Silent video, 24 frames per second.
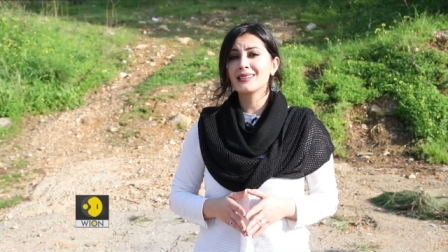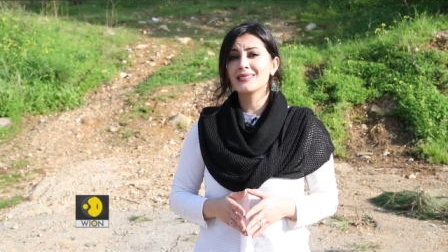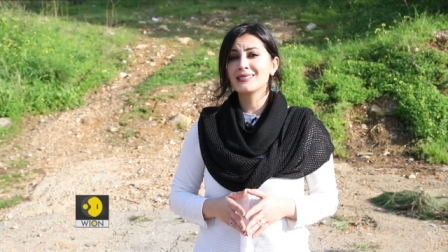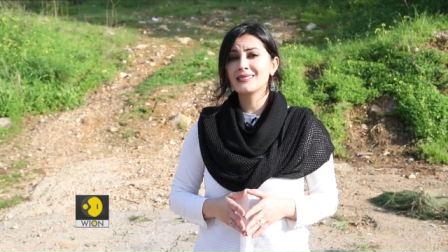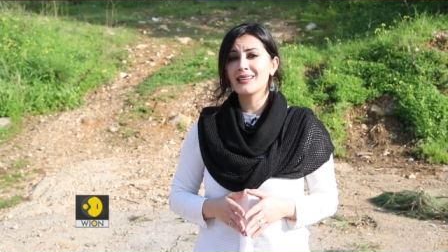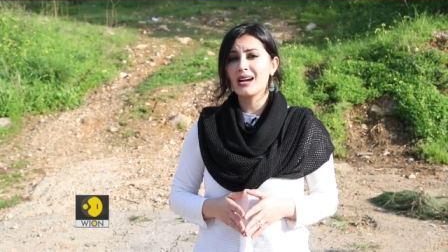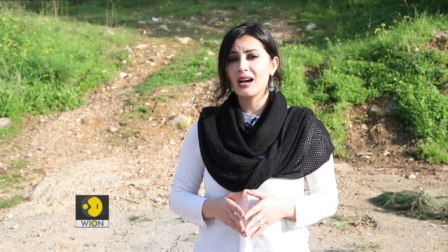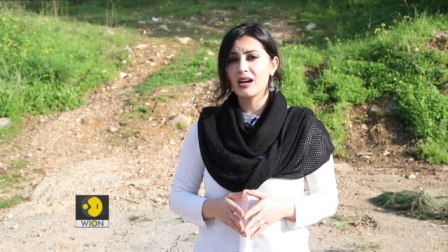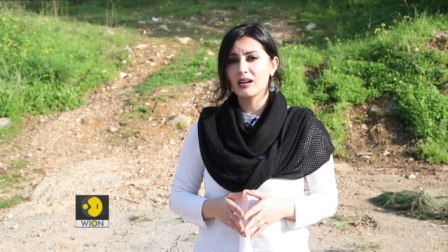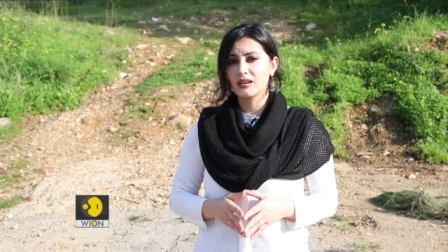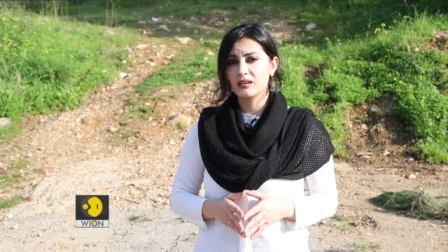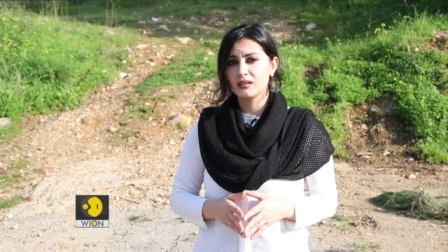
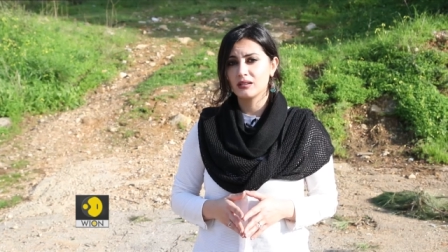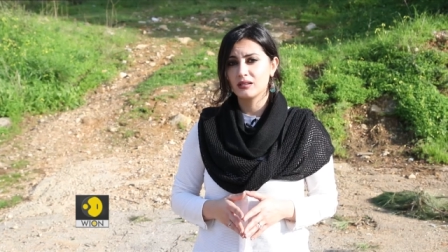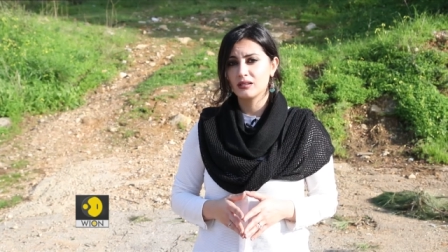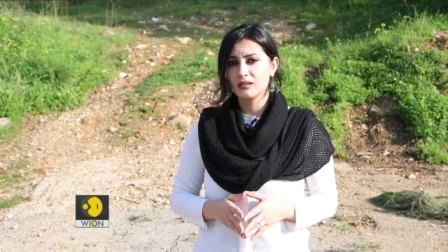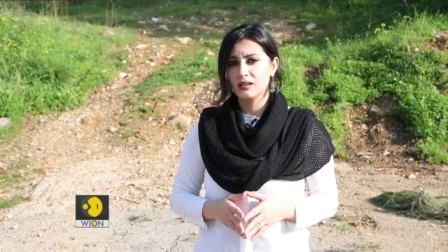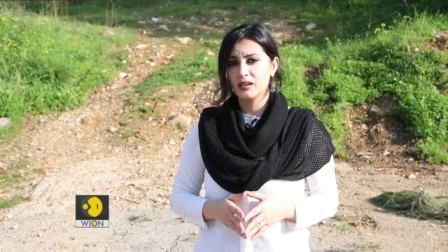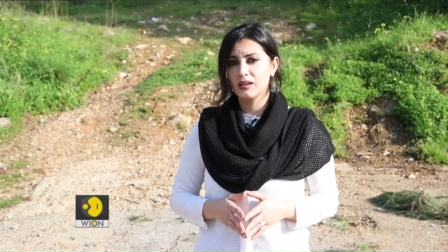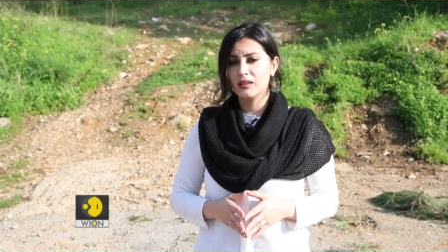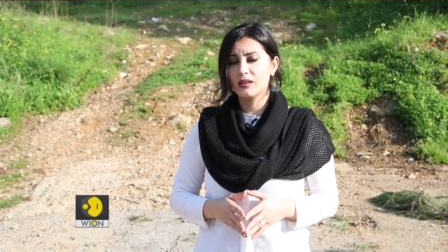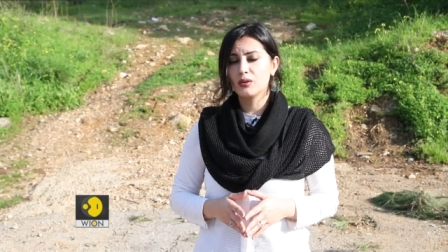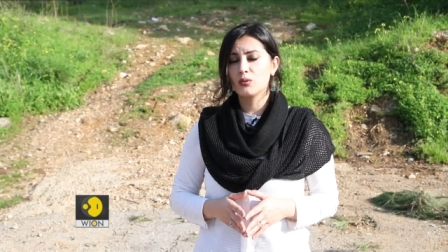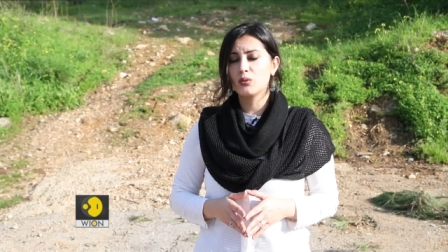attack
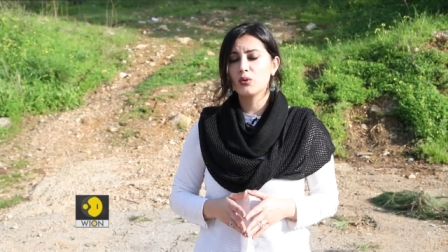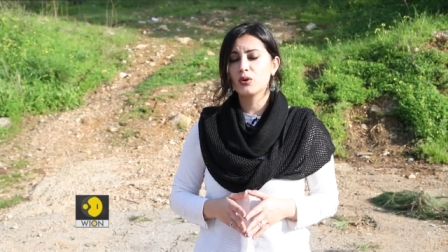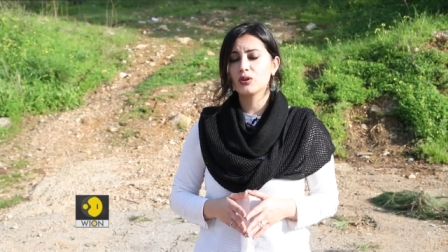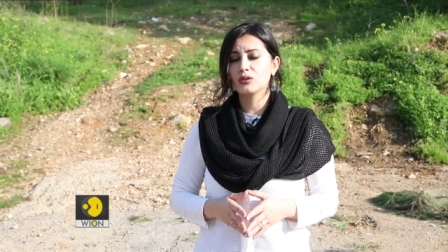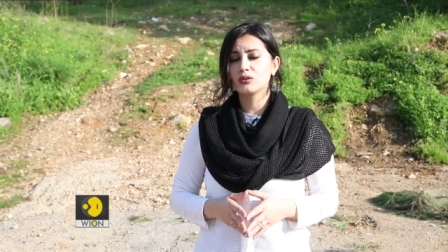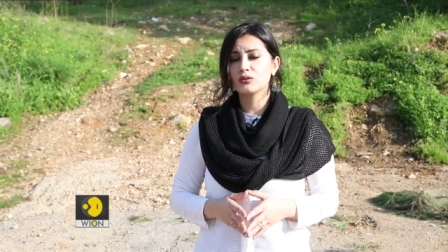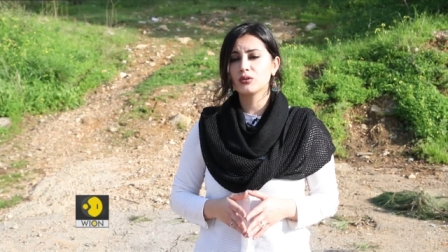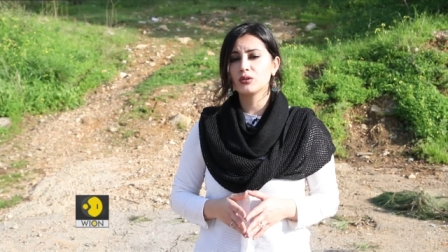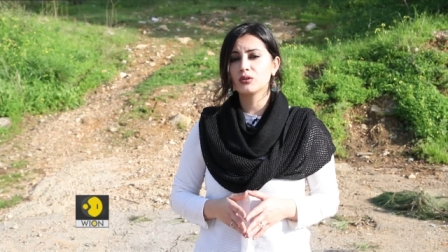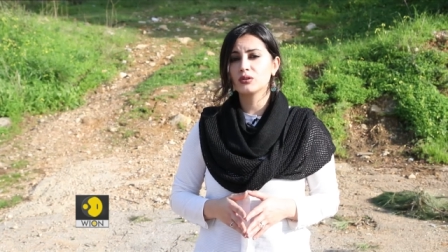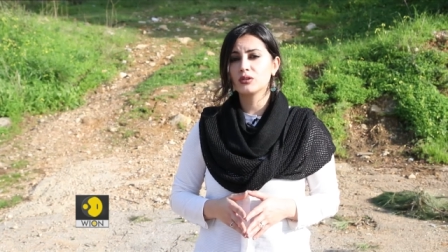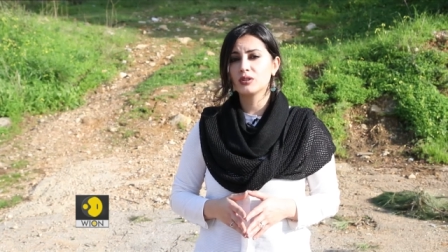in the
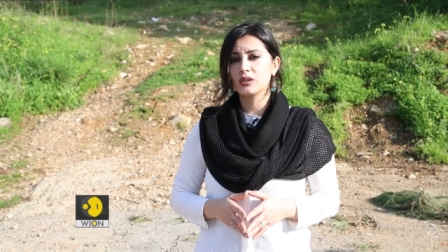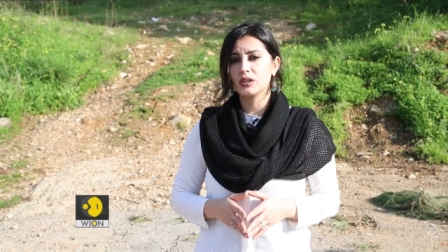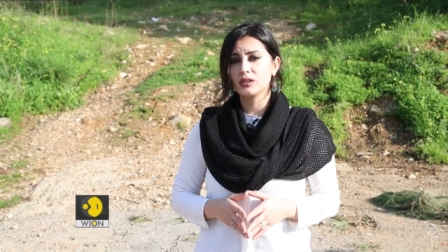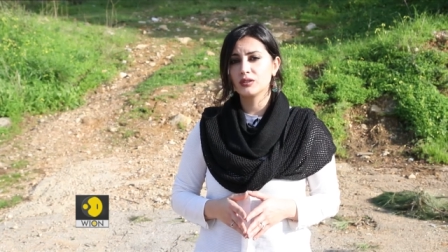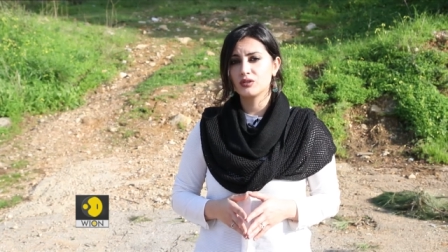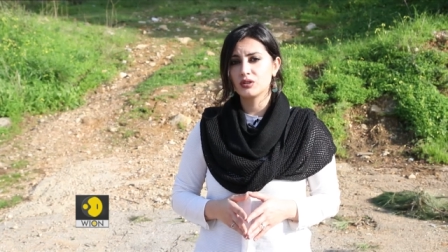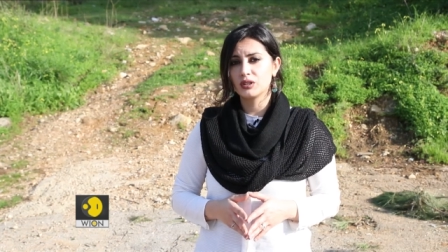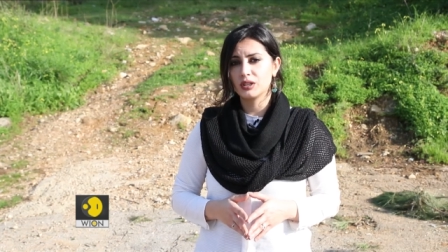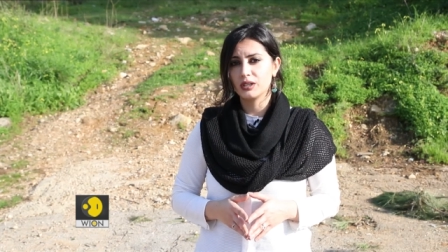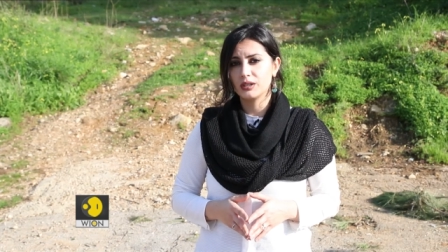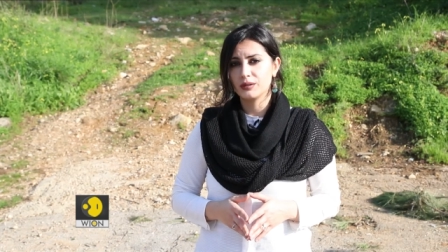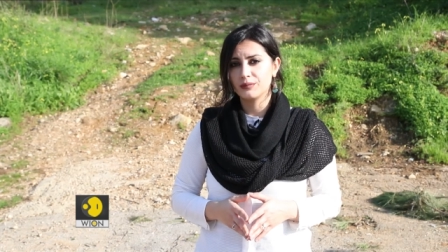war torn
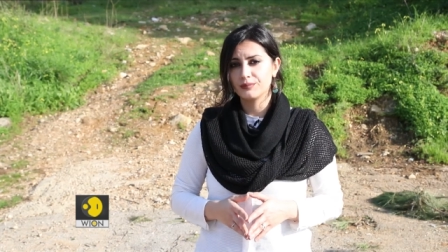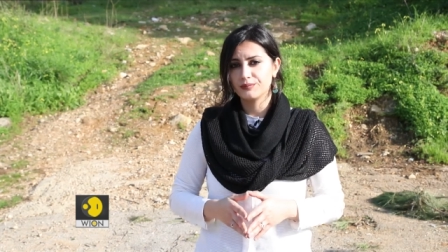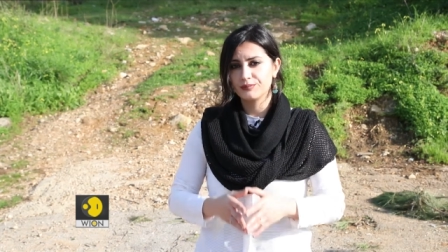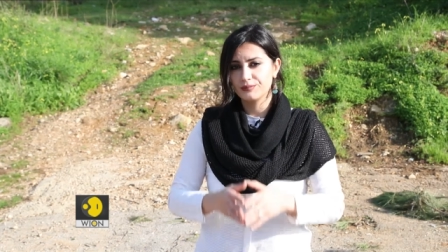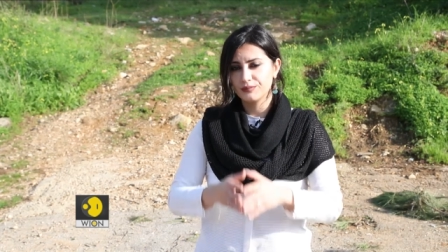country.